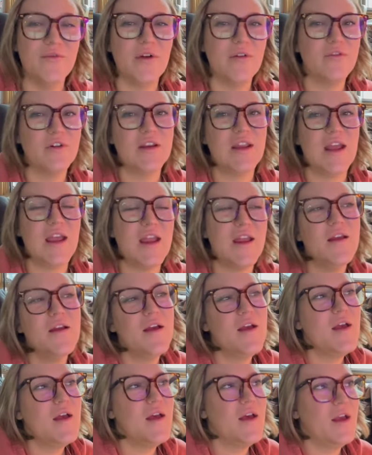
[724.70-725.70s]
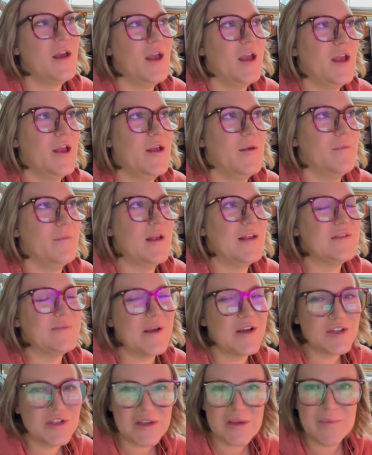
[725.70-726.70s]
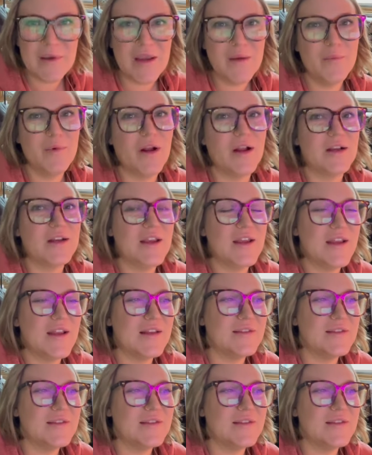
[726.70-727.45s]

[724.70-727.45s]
every day. Um, especially being pregnant,